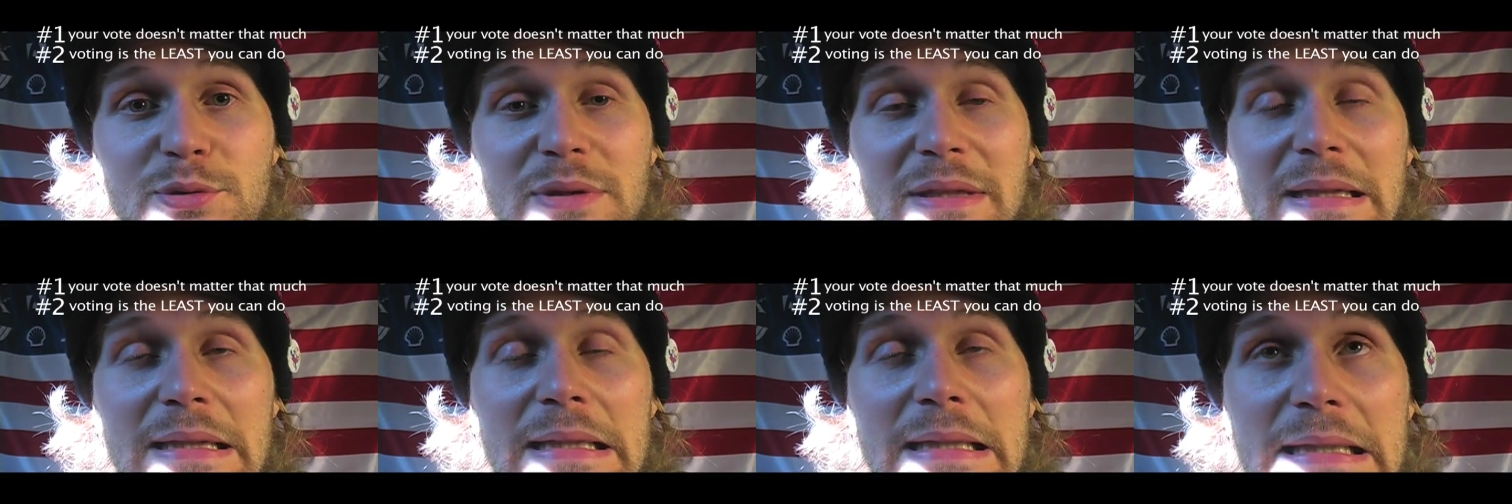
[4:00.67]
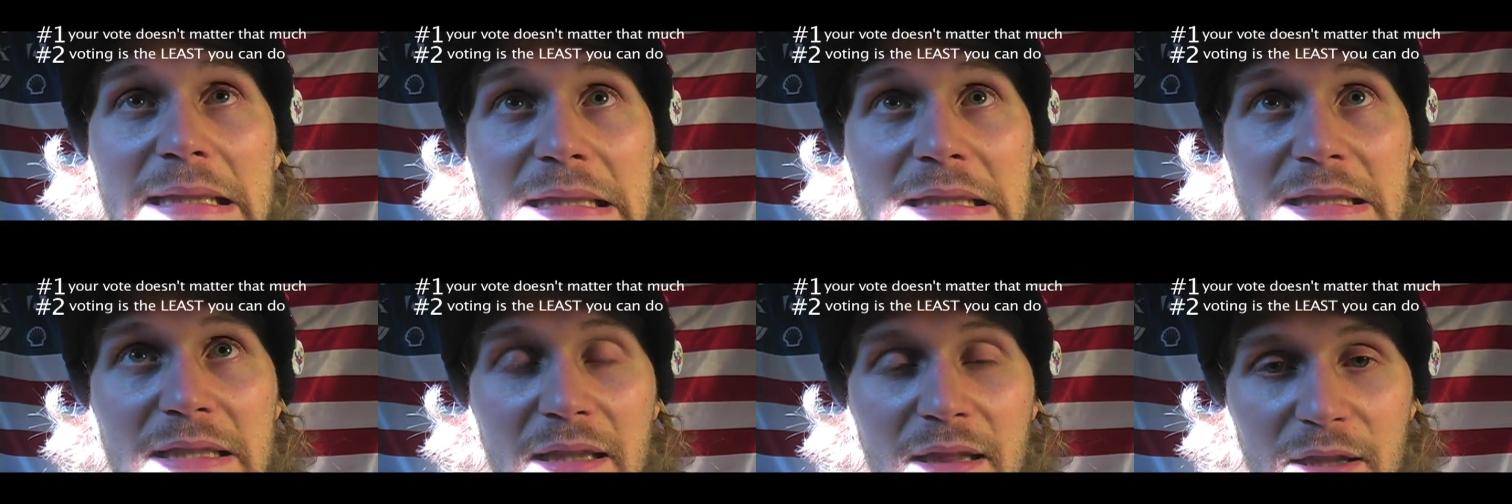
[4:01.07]

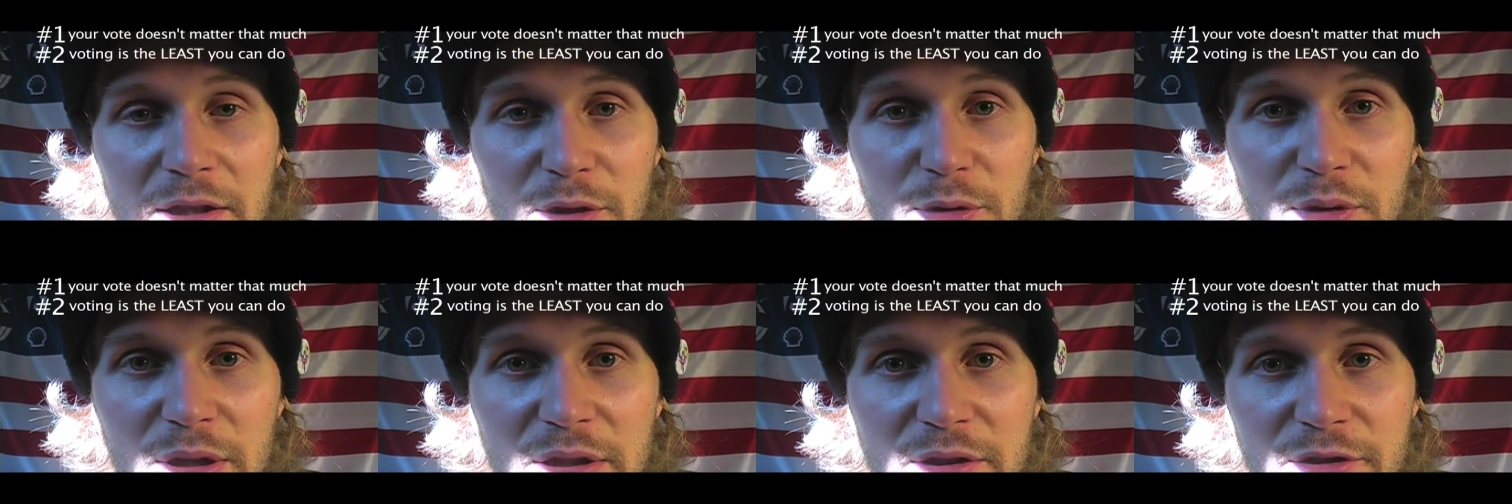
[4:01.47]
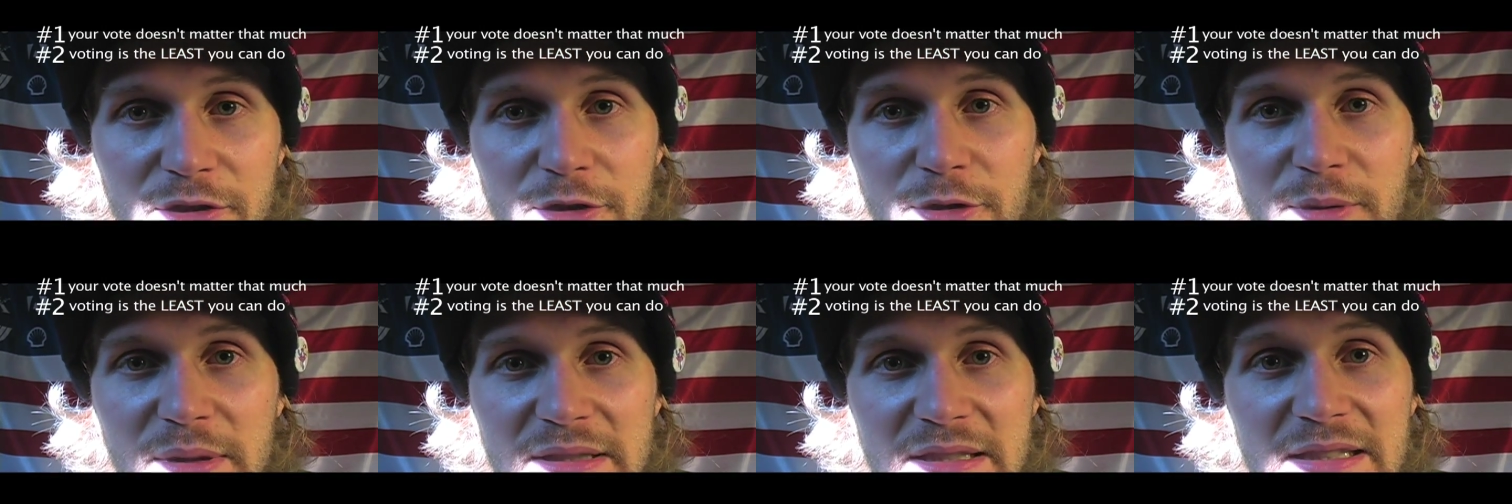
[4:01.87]
least that you can
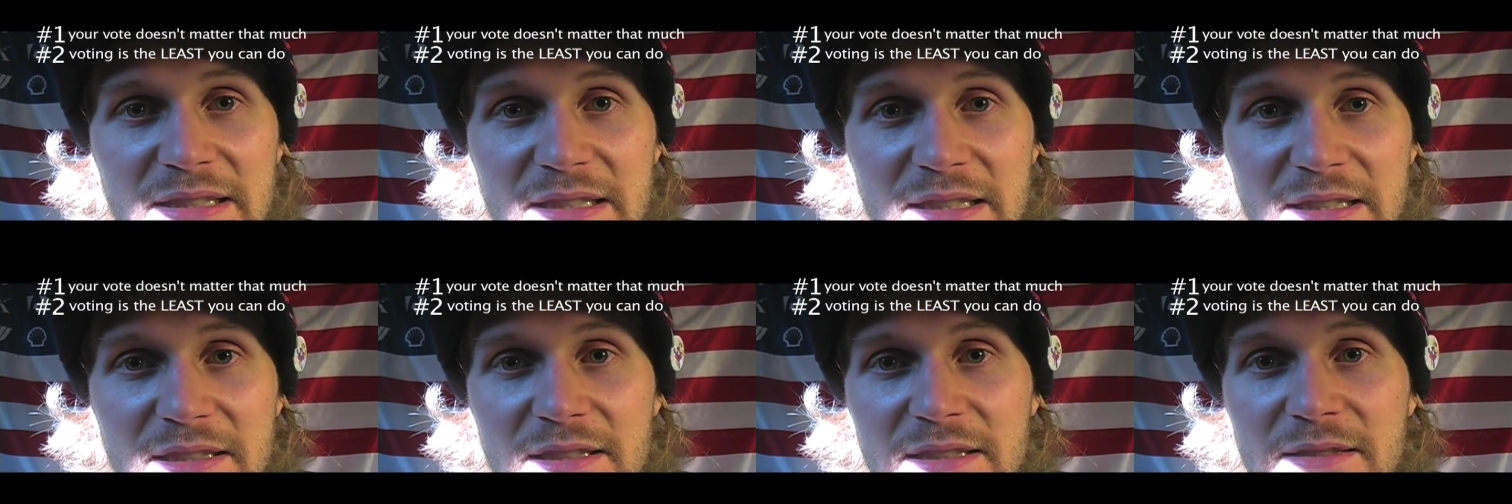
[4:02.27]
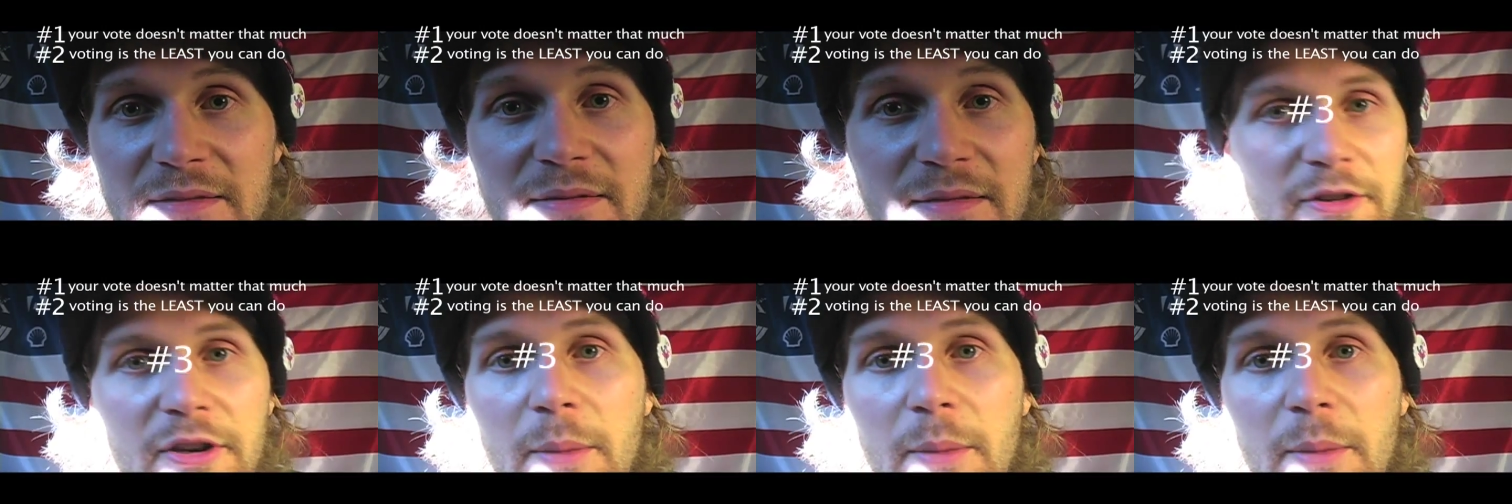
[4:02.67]
do as a citizen.